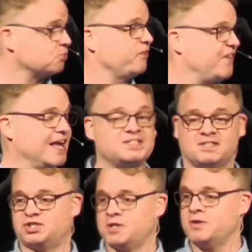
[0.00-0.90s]
we're fans of
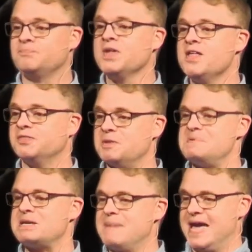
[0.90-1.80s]
the show The
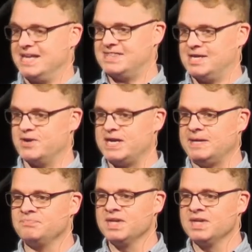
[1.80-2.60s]
Big Bang Theory.